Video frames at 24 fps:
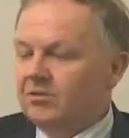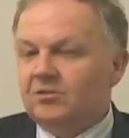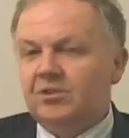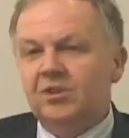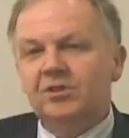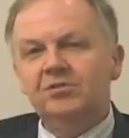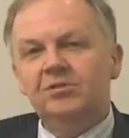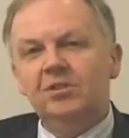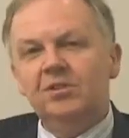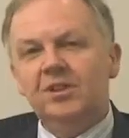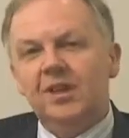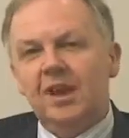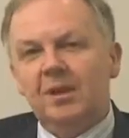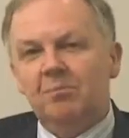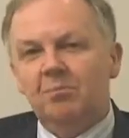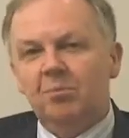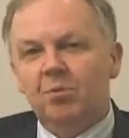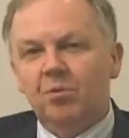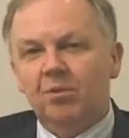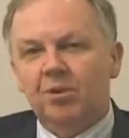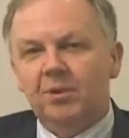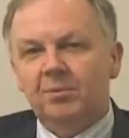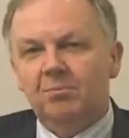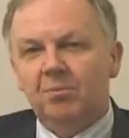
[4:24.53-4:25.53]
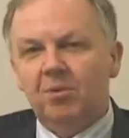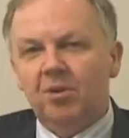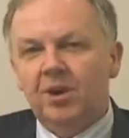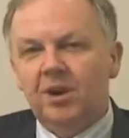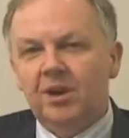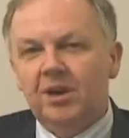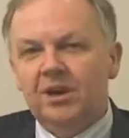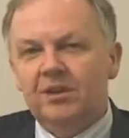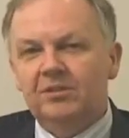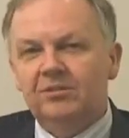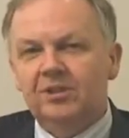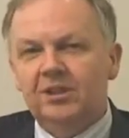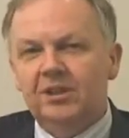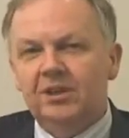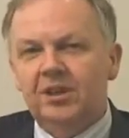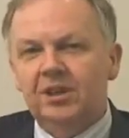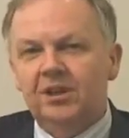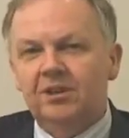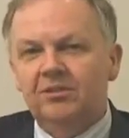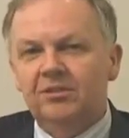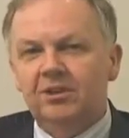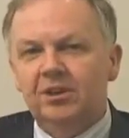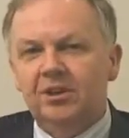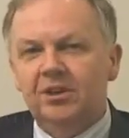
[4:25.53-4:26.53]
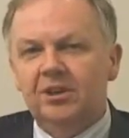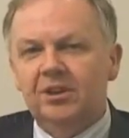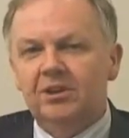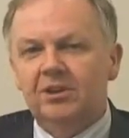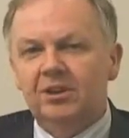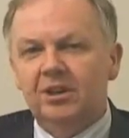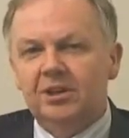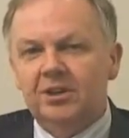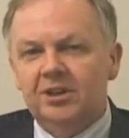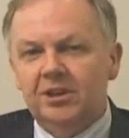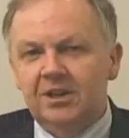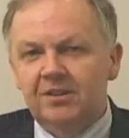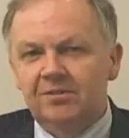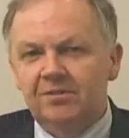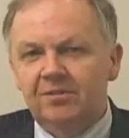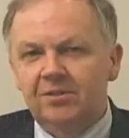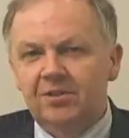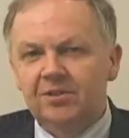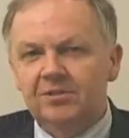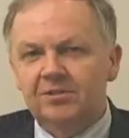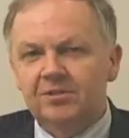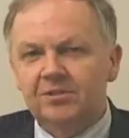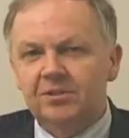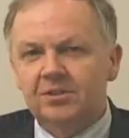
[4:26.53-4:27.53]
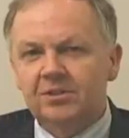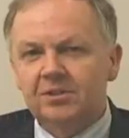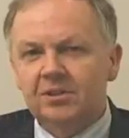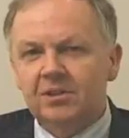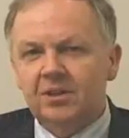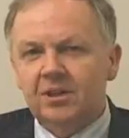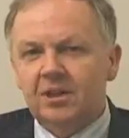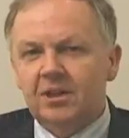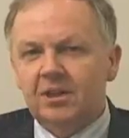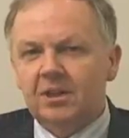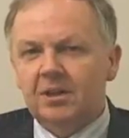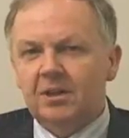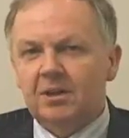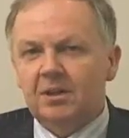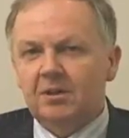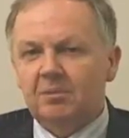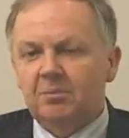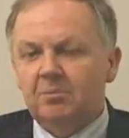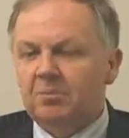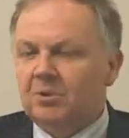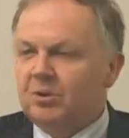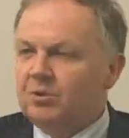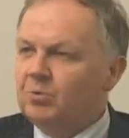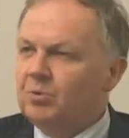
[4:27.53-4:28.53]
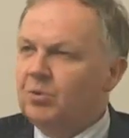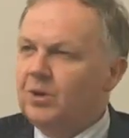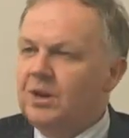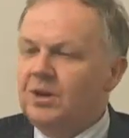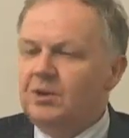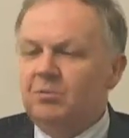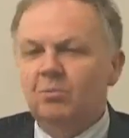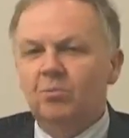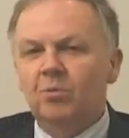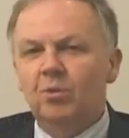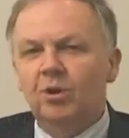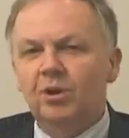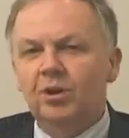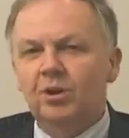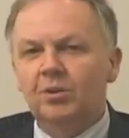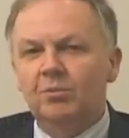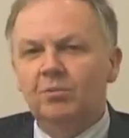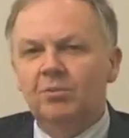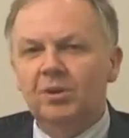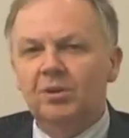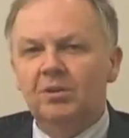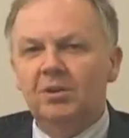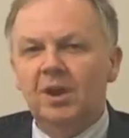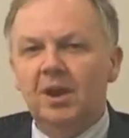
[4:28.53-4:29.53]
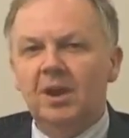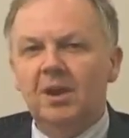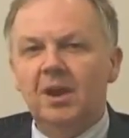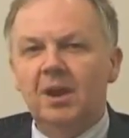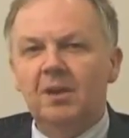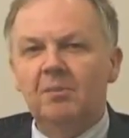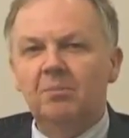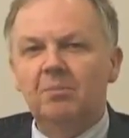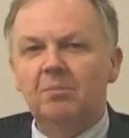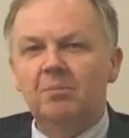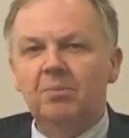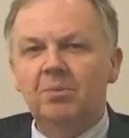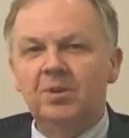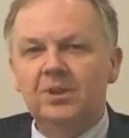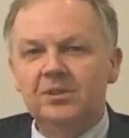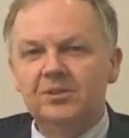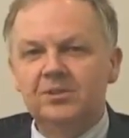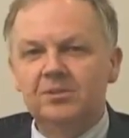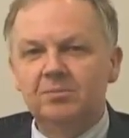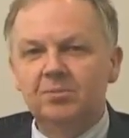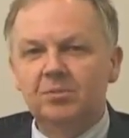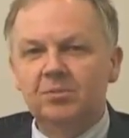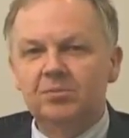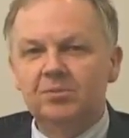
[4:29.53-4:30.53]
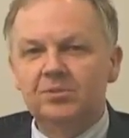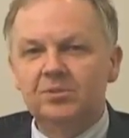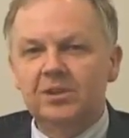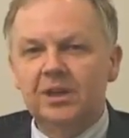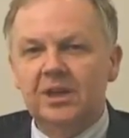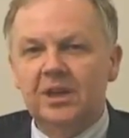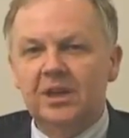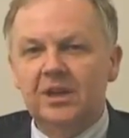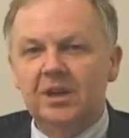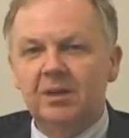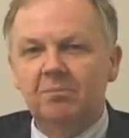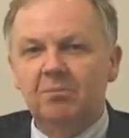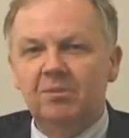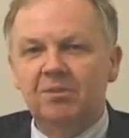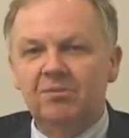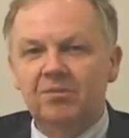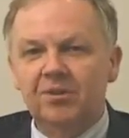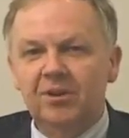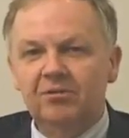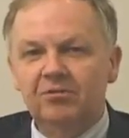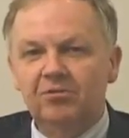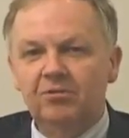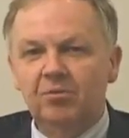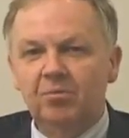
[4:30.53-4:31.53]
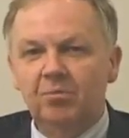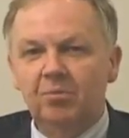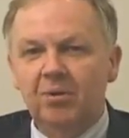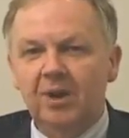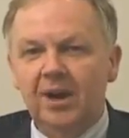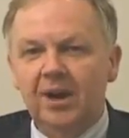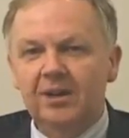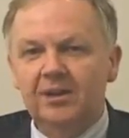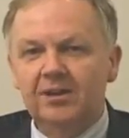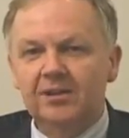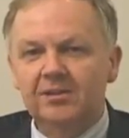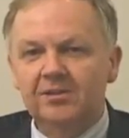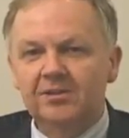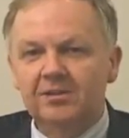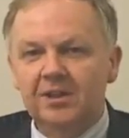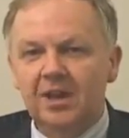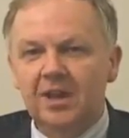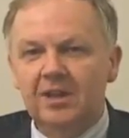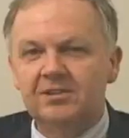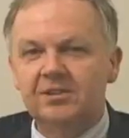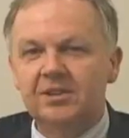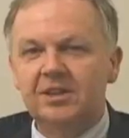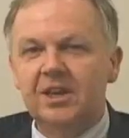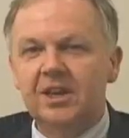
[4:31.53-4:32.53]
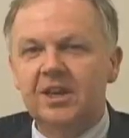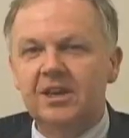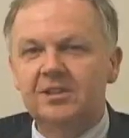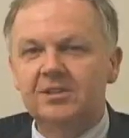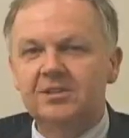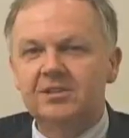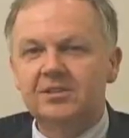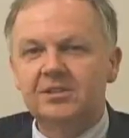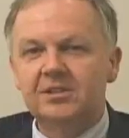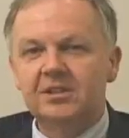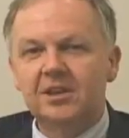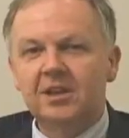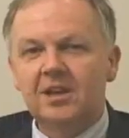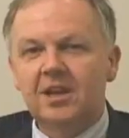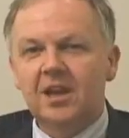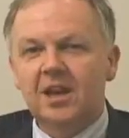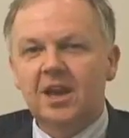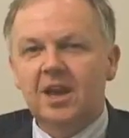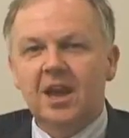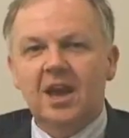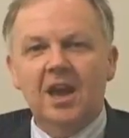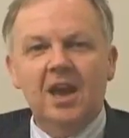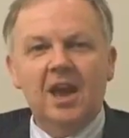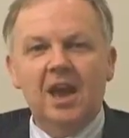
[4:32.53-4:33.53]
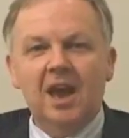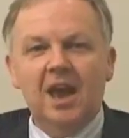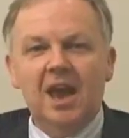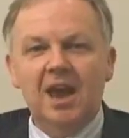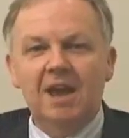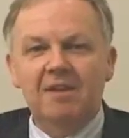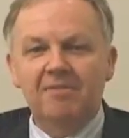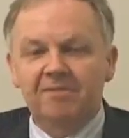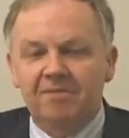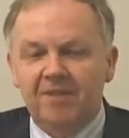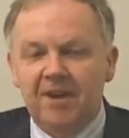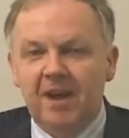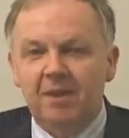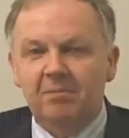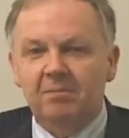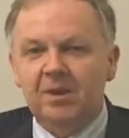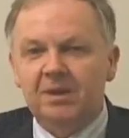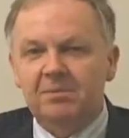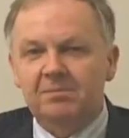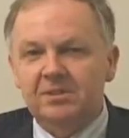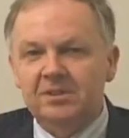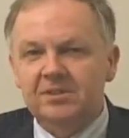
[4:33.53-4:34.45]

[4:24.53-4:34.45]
Just on that point, Brian, is it a difference between working with principals in a professional practice as against a family